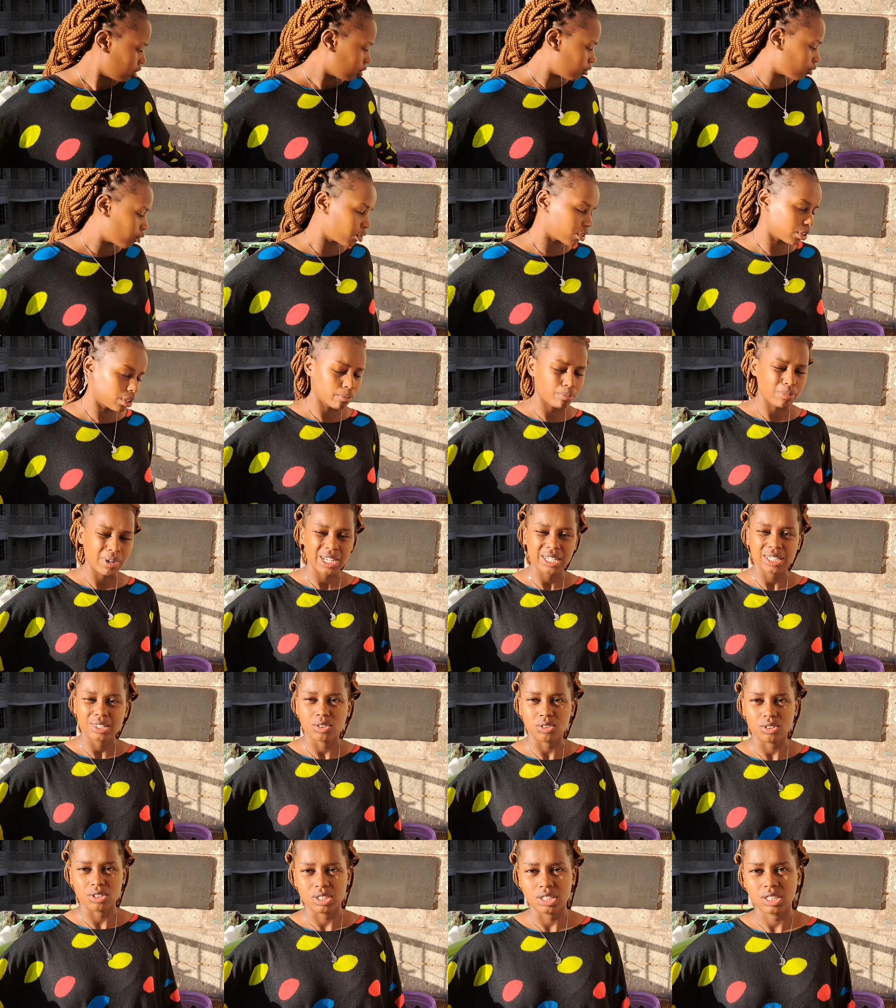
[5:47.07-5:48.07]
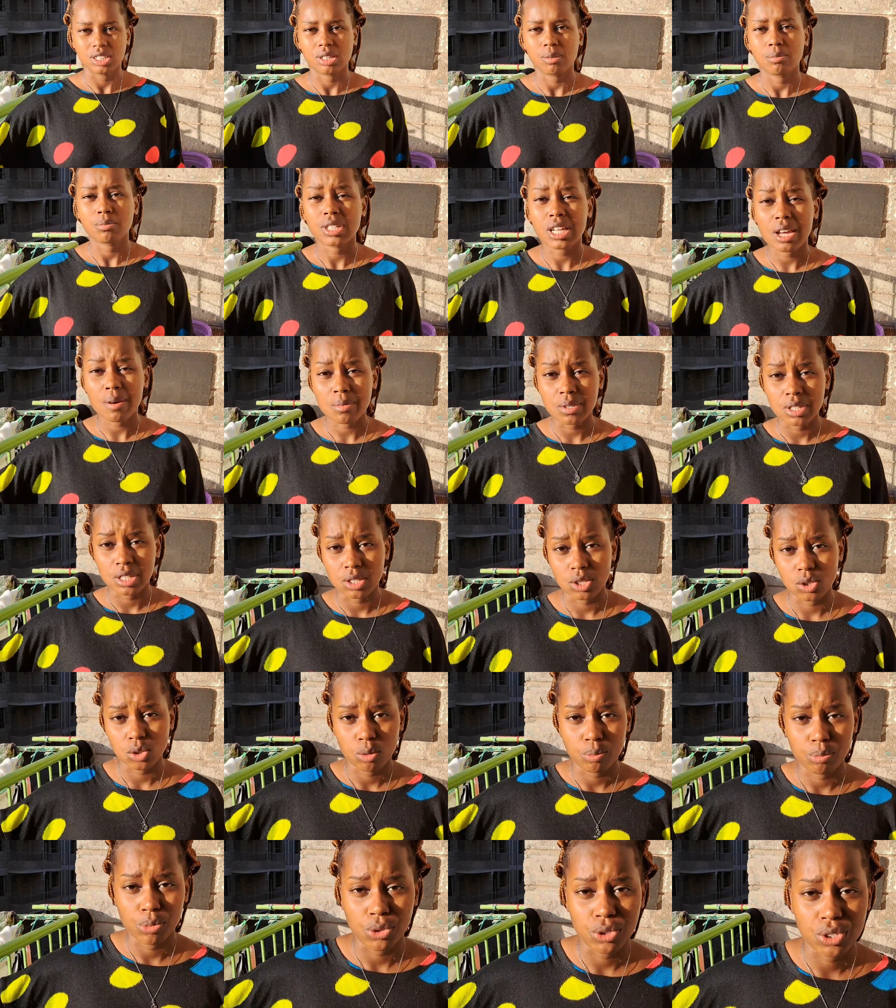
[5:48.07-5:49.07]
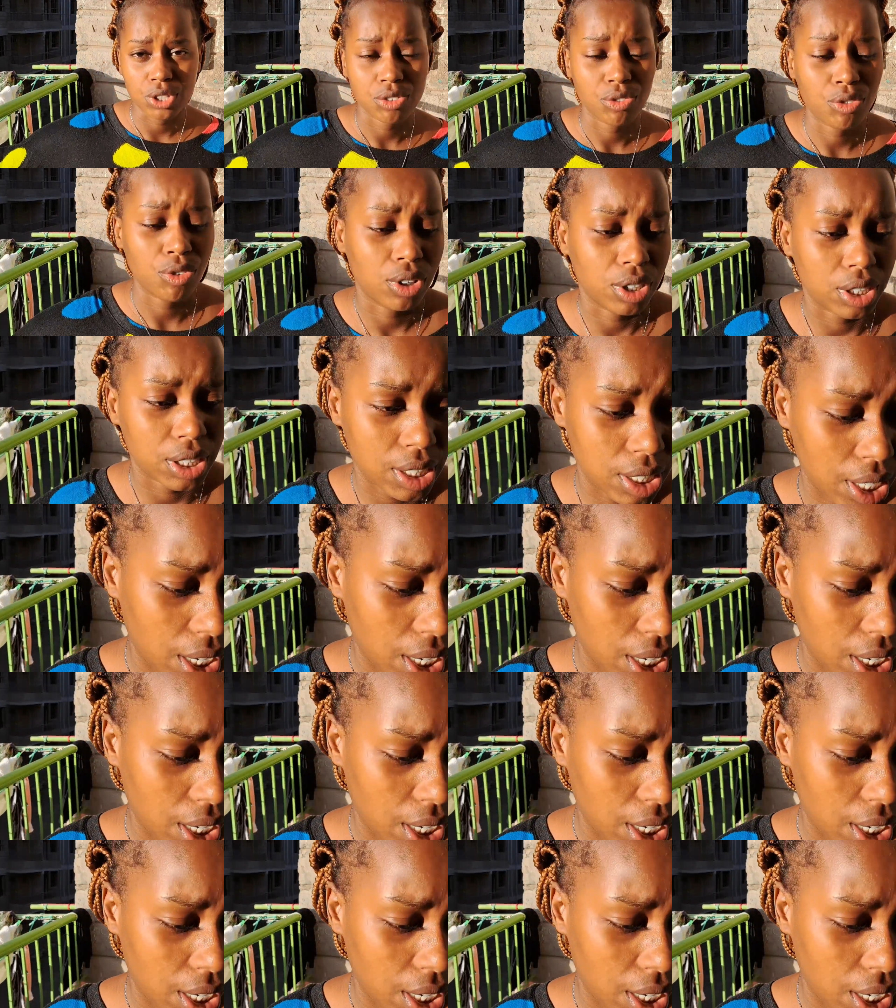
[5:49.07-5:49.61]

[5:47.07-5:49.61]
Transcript: for the balcony. Sometimes it's so beautiful at